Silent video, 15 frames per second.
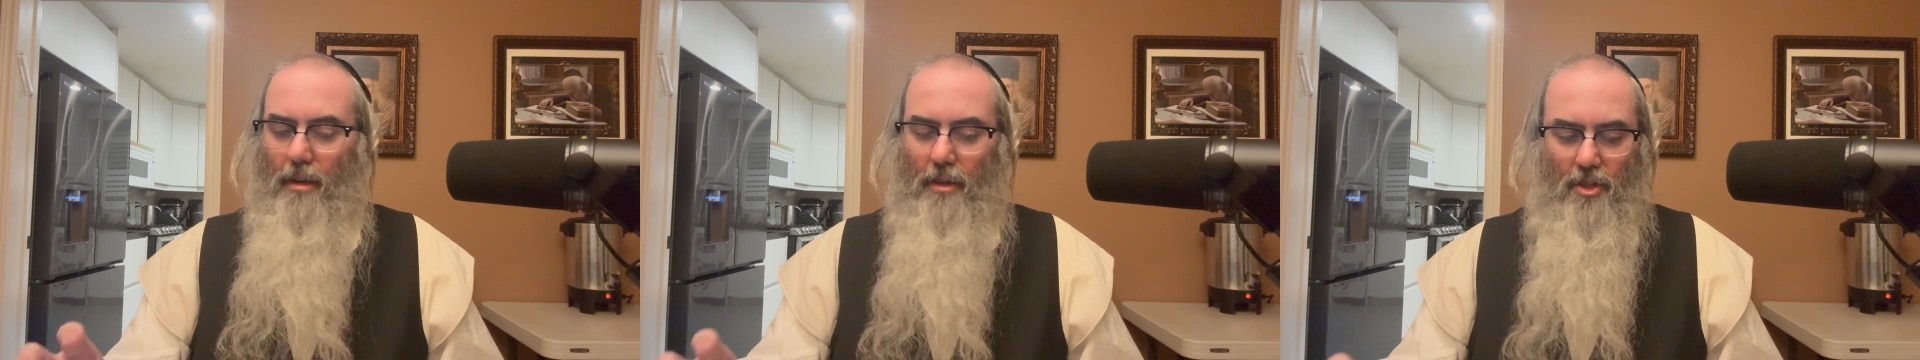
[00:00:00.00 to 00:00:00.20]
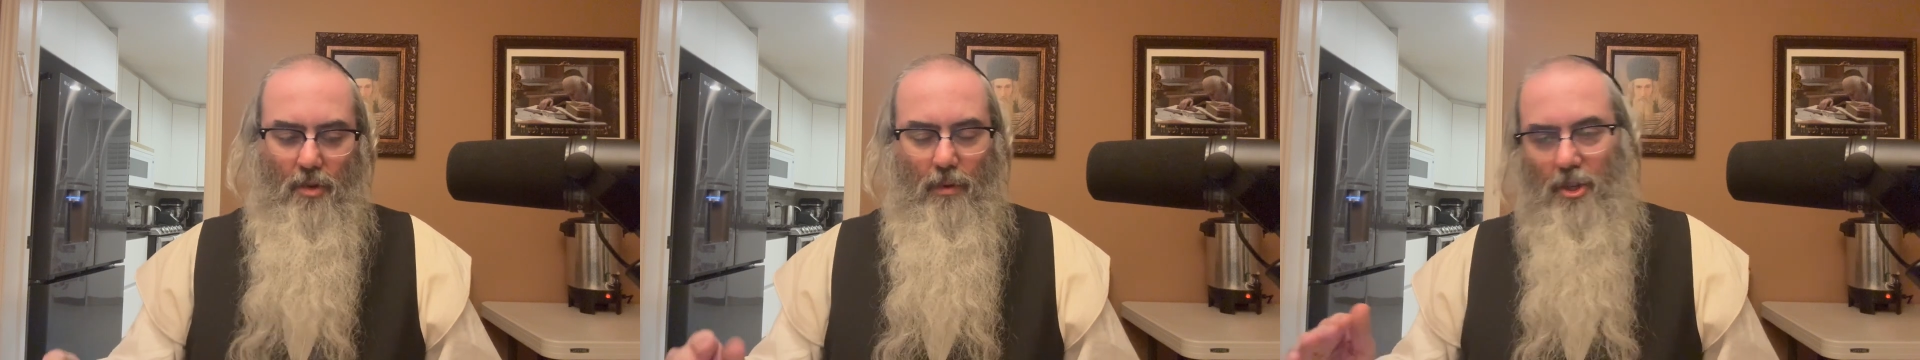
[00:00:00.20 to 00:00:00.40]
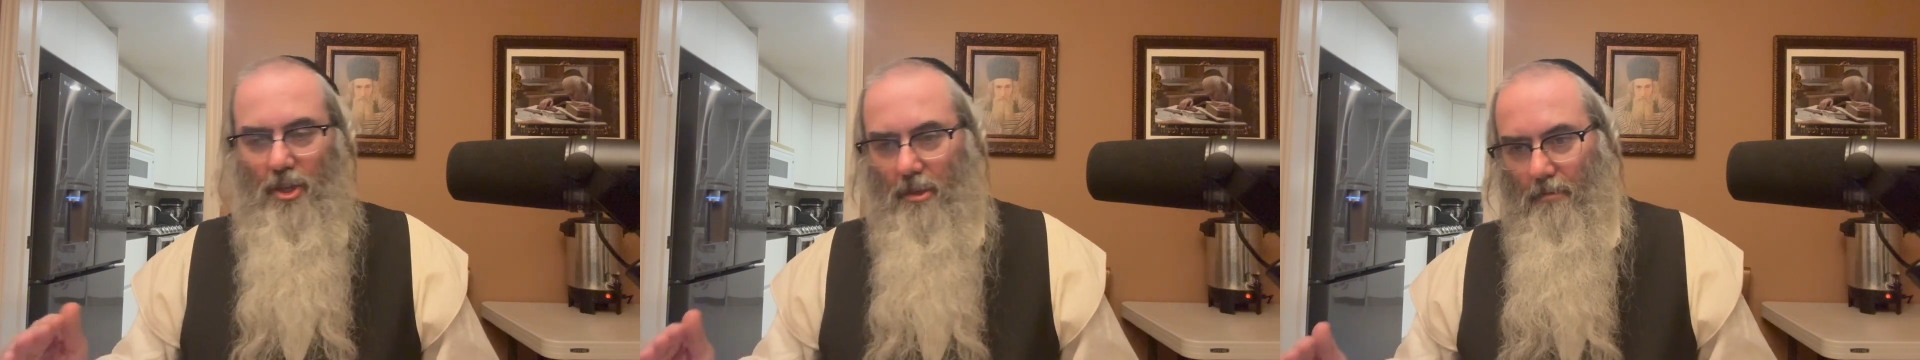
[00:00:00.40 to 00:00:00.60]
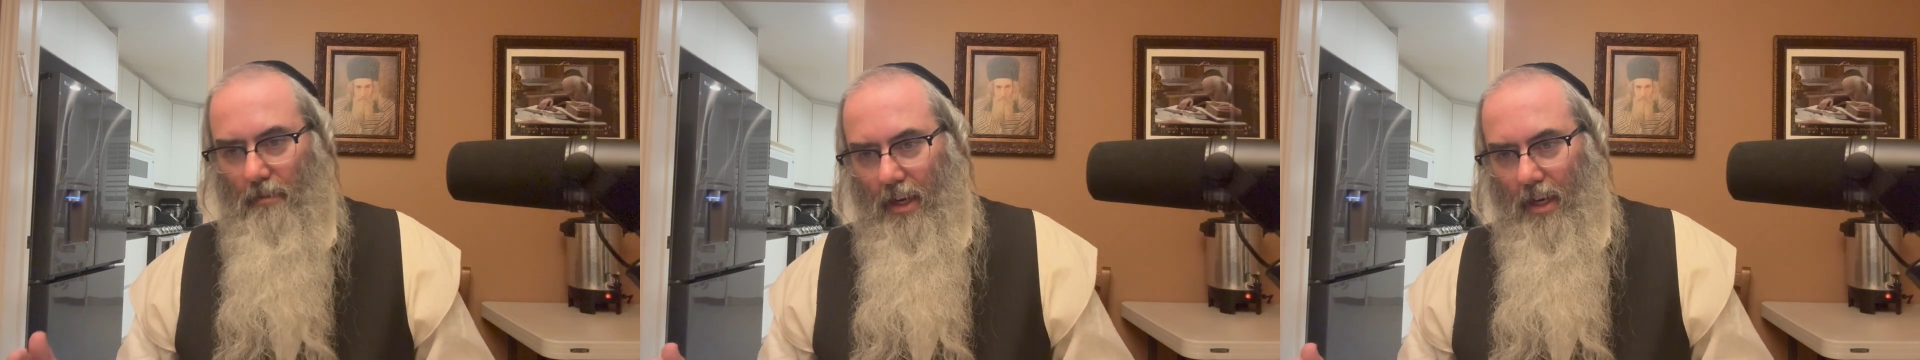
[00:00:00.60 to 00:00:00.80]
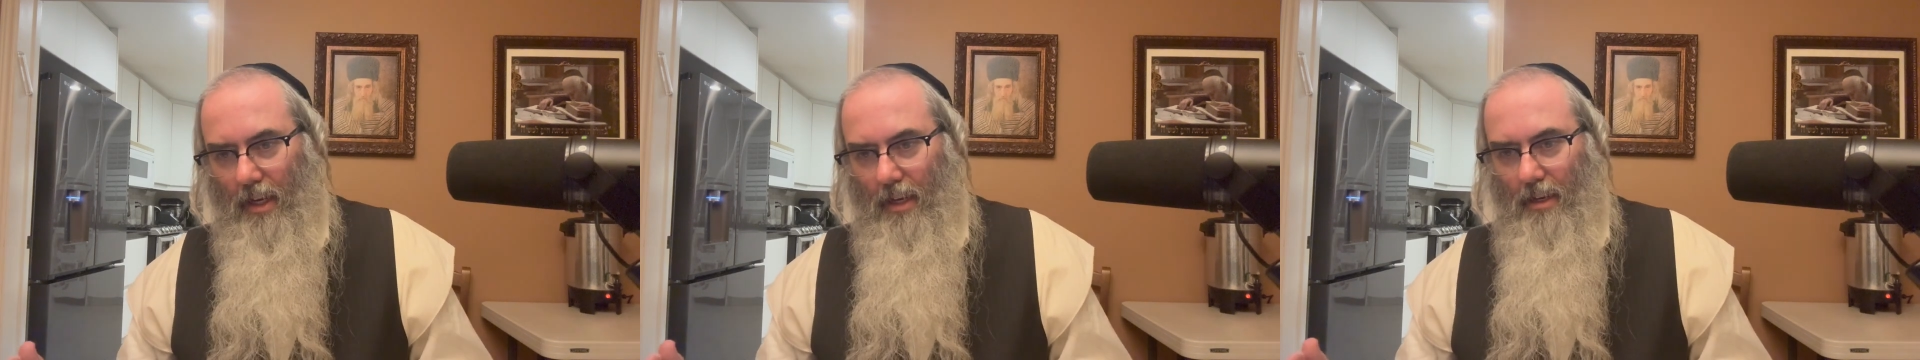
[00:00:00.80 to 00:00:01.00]
So we just
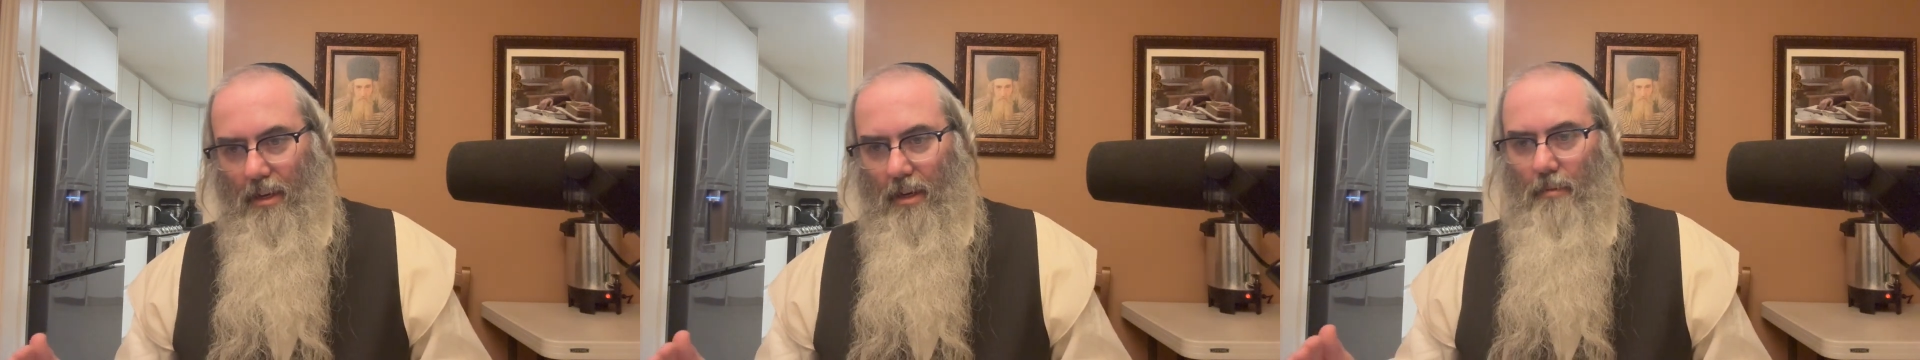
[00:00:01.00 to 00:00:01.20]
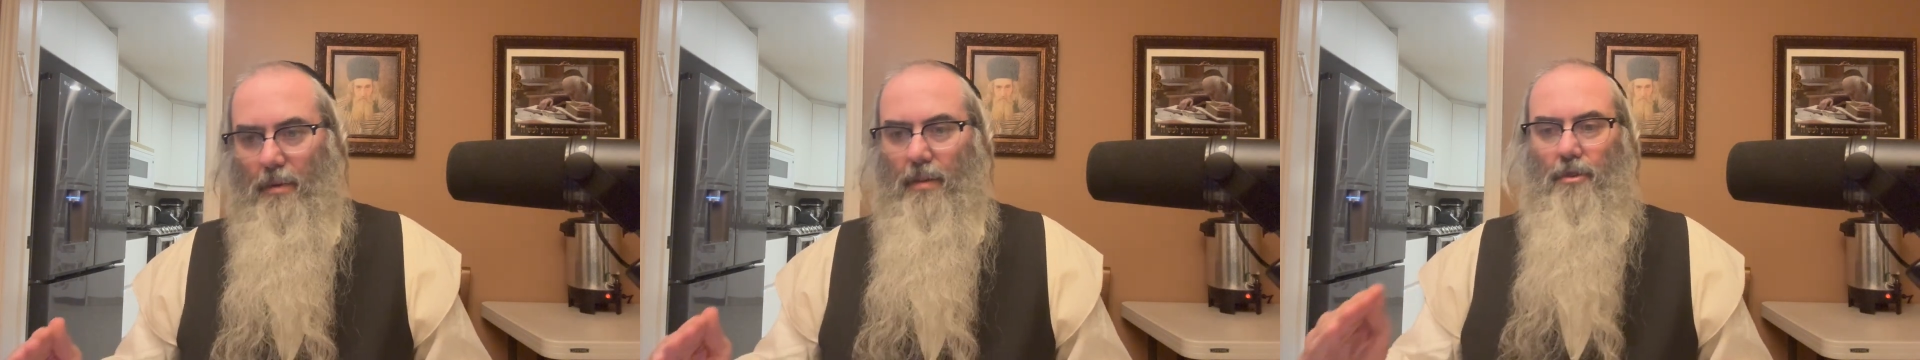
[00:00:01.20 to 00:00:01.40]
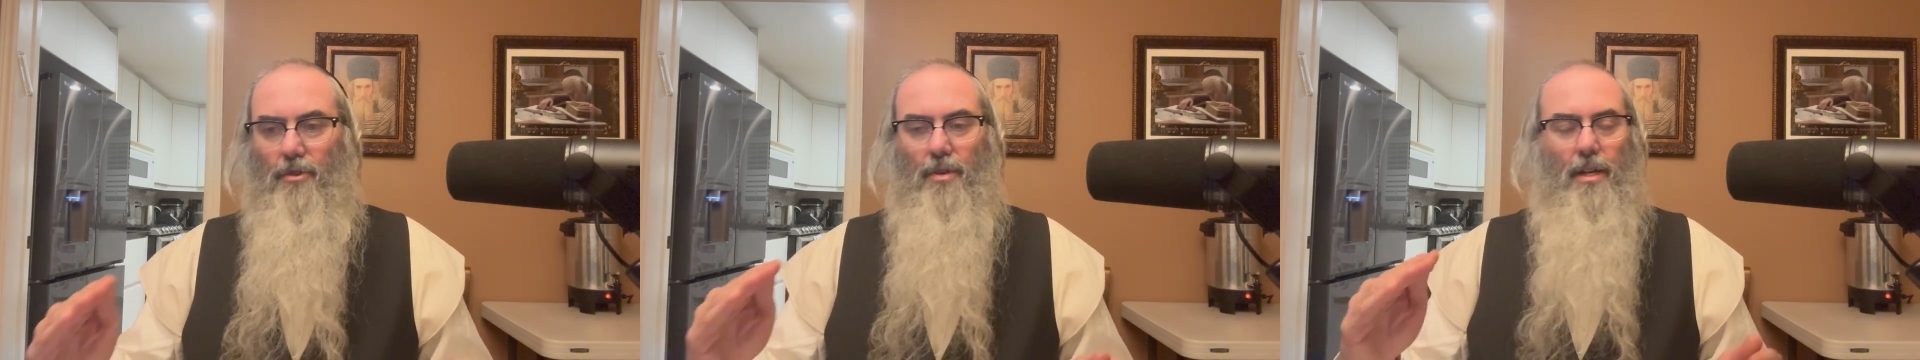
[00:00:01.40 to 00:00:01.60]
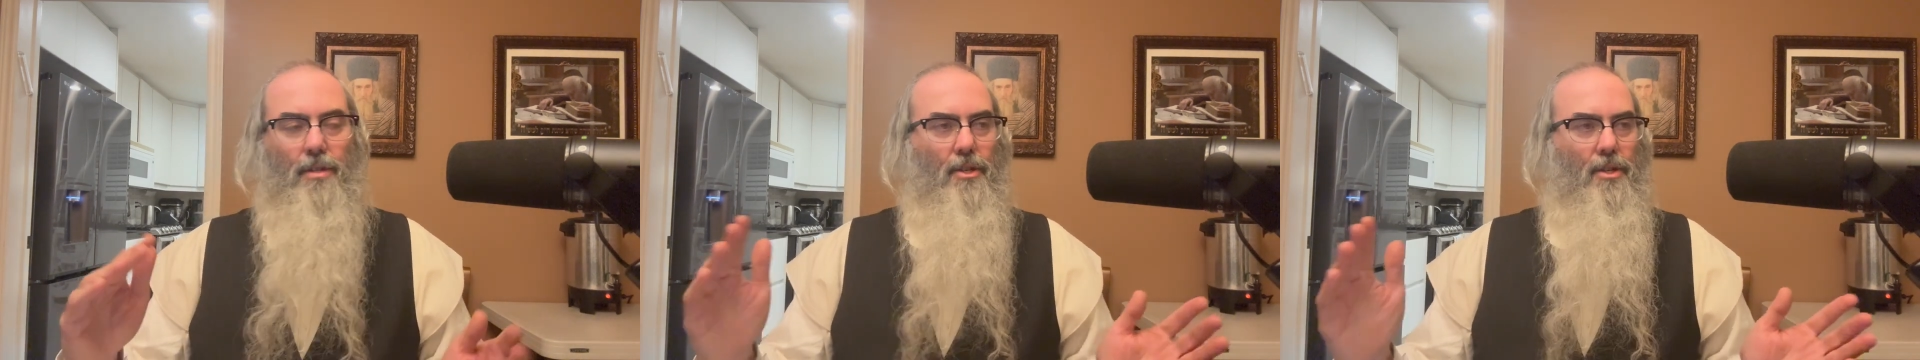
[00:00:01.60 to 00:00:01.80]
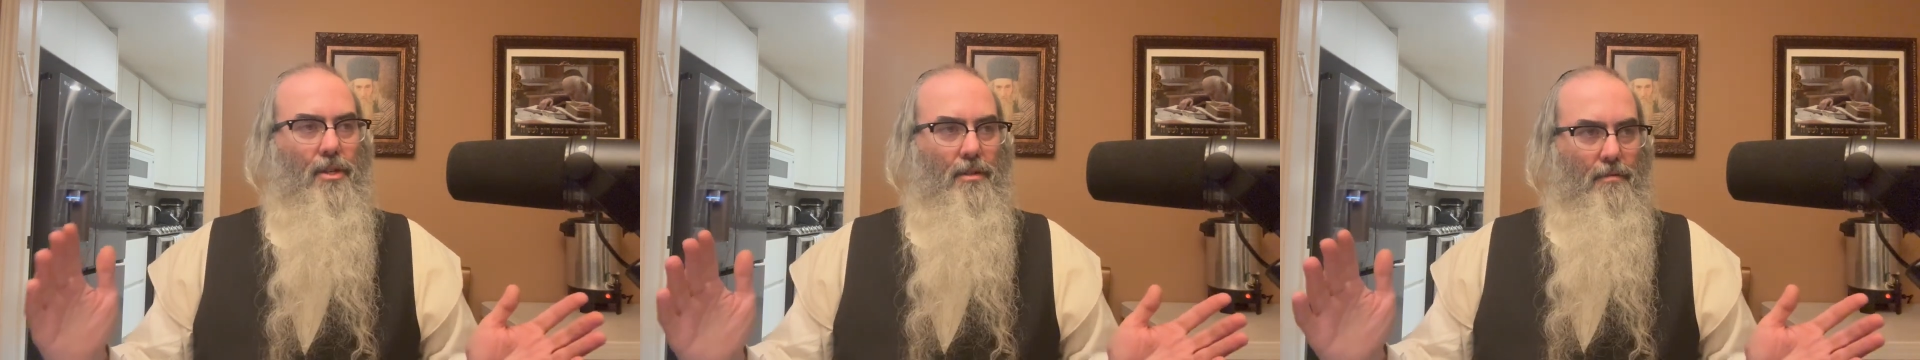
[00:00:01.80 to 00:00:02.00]
made a bit of a
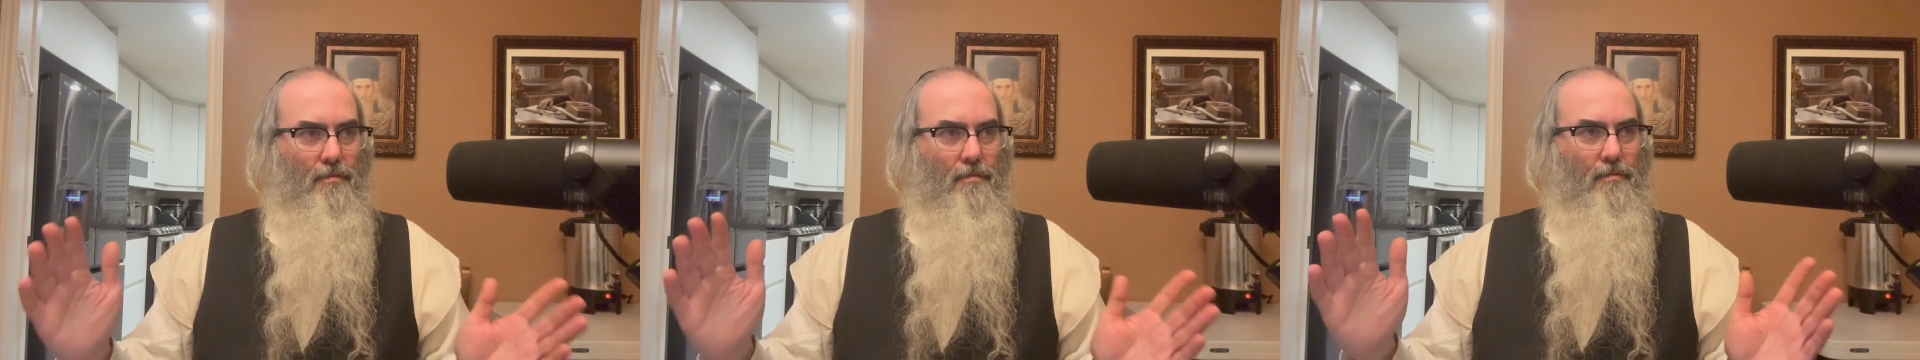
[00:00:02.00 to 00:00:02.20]
transition.